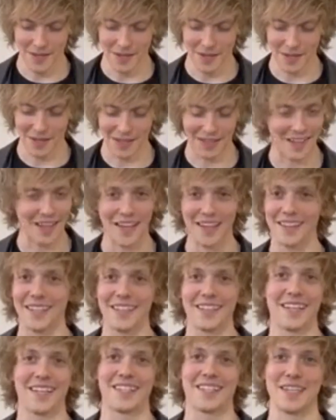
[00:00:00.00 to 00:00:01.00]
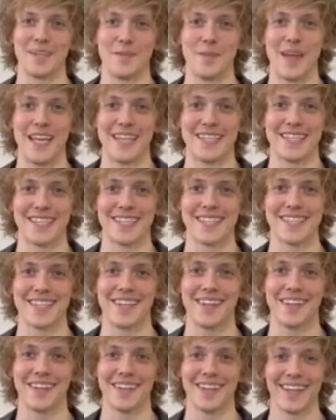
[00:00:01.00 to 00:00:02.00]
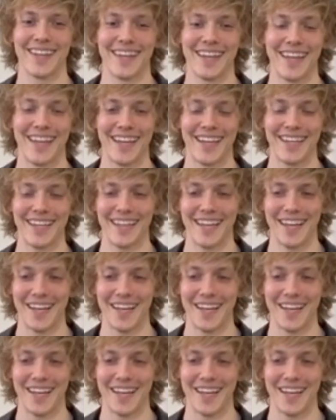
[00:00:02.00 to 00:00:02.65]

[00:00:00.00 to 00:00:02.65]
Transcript: I think that's an amazing song, and